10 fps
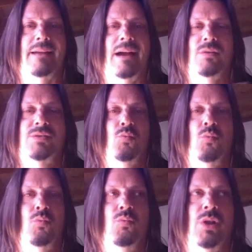I
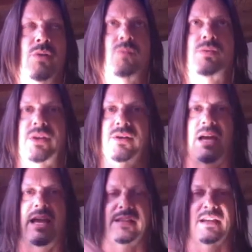wasn't, you know,
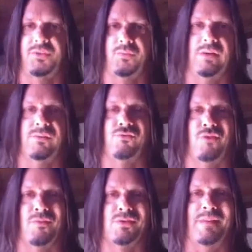I had like 3 other
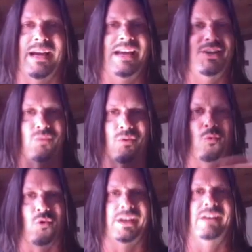drummers my age who were
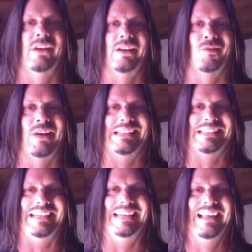working like
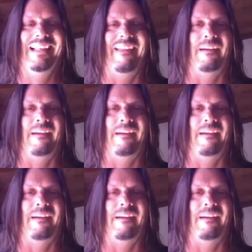crazy and